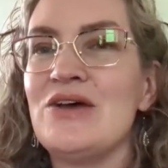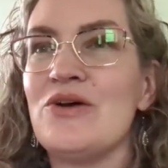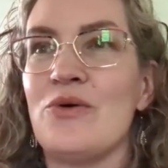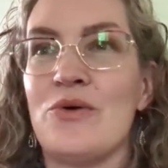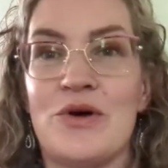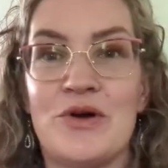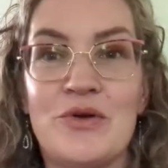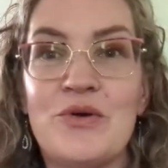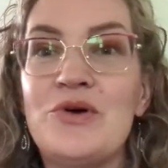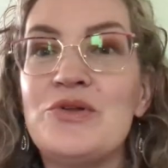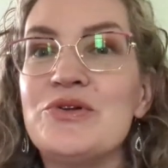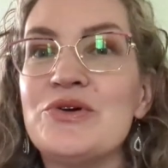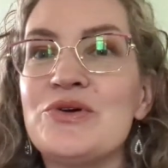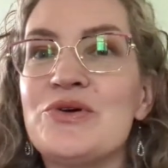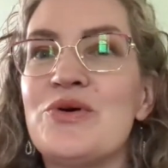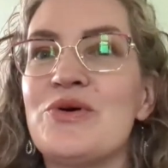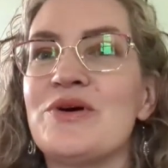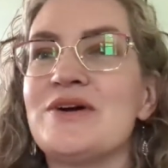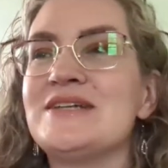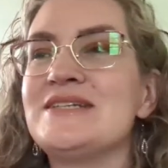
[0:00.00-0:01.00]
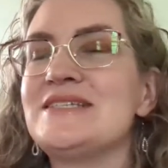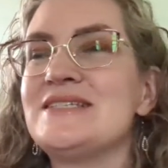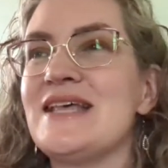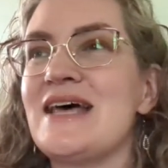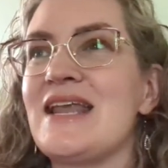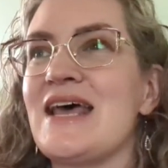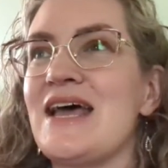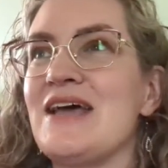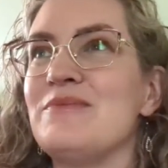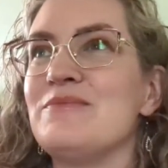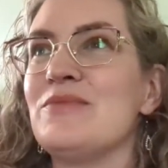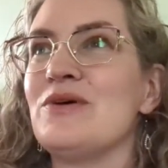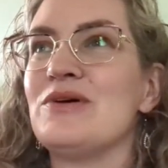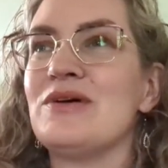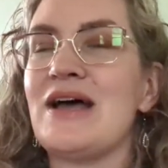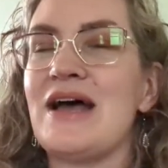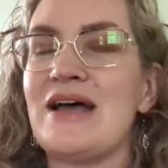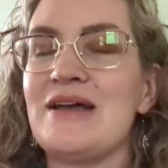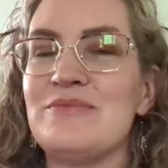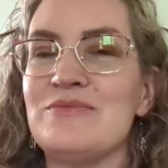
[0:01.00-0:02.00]
or an older course that I'm
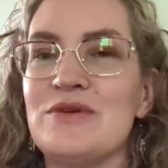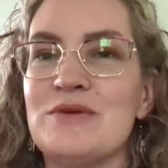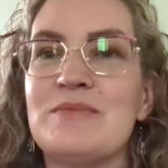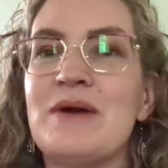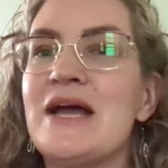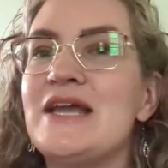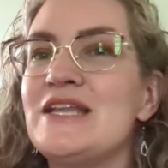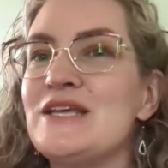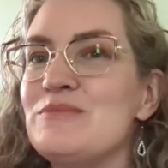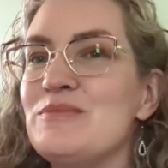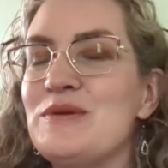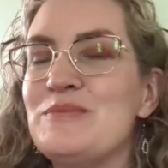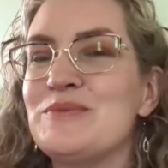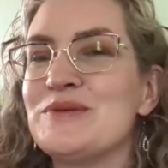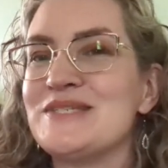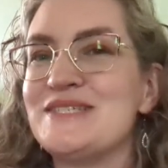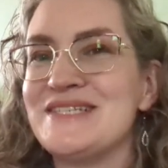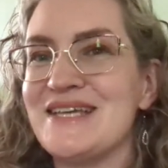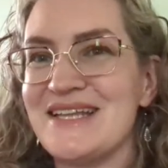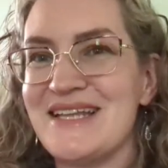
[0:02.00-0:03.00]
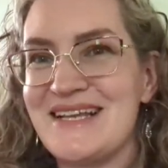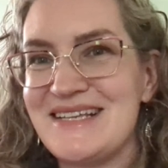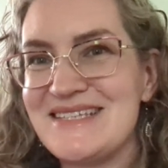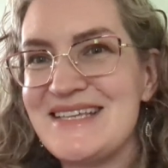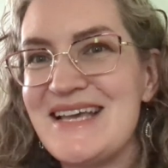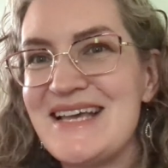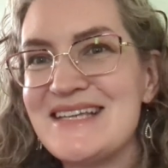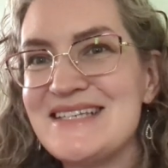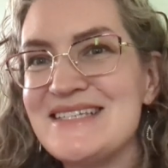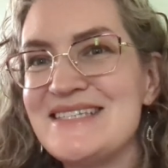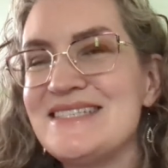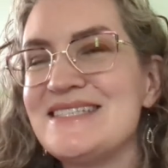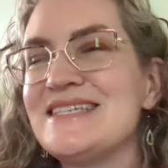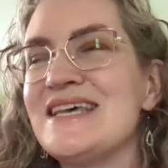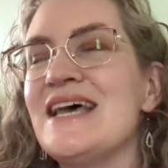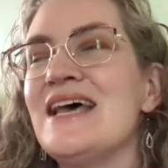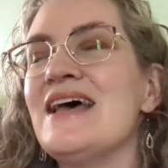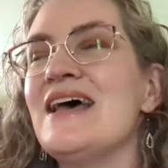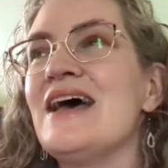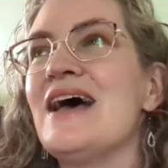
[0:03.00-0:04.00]
I'm reminding people still exists
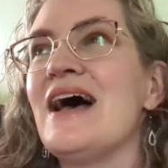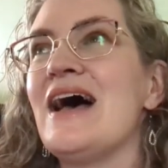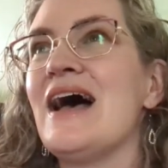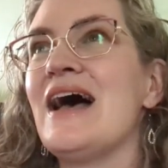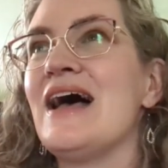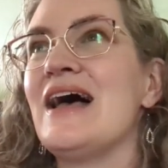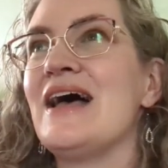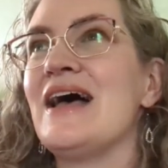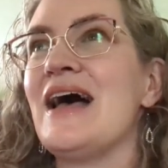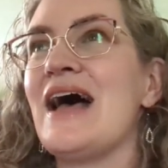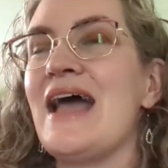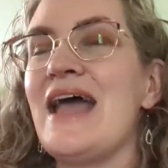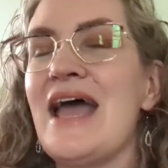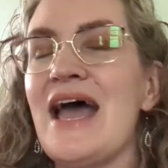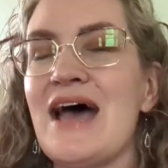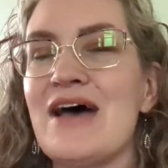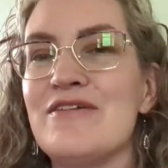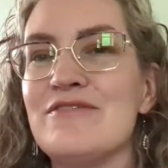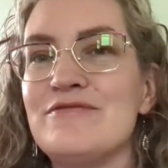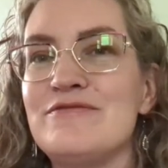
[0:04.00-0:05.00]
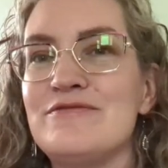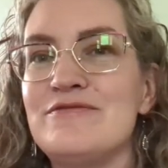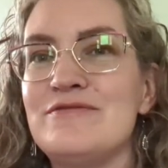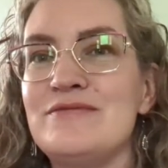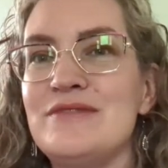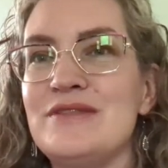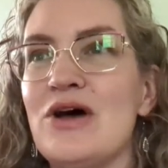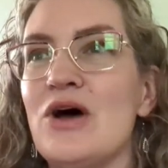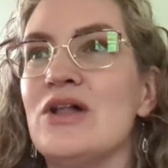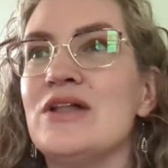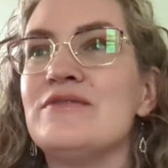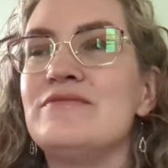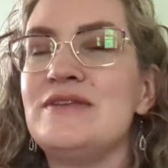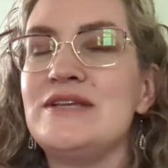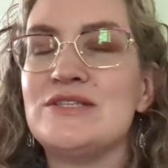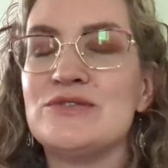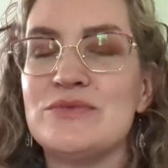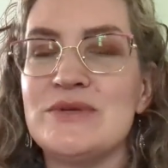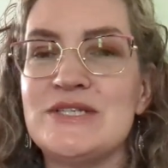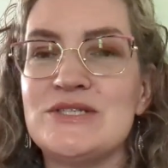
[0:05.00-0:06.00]
uh, I have all of
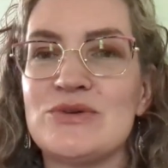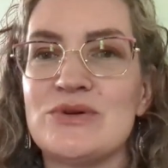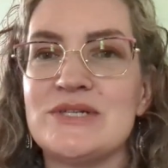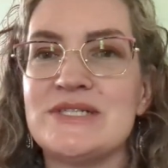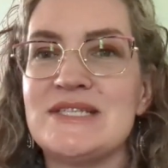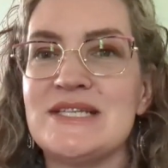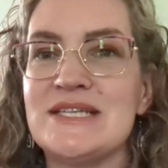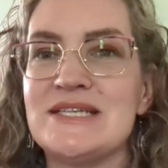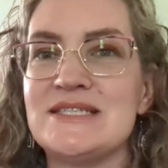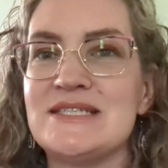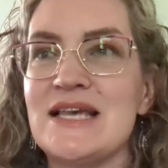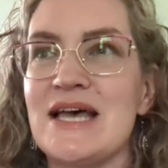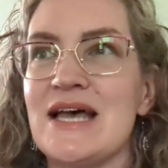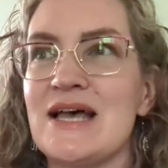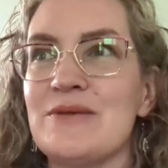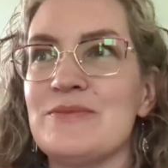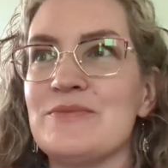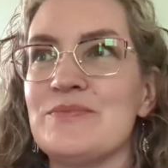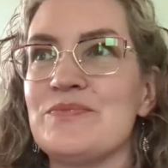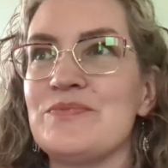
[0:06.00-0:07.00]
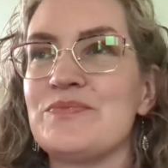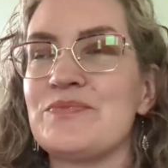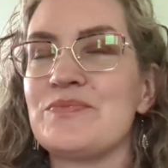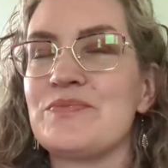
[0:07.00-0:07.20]
these resources um,